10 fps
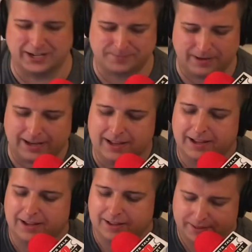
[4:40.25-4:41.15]
Trust me,
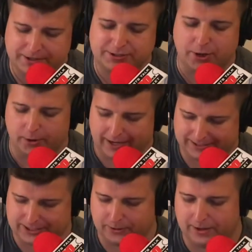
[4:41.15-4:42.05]
they're
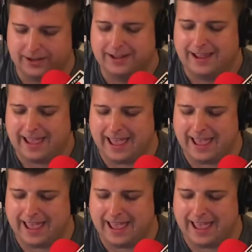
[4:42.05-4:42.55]
sold on Tua.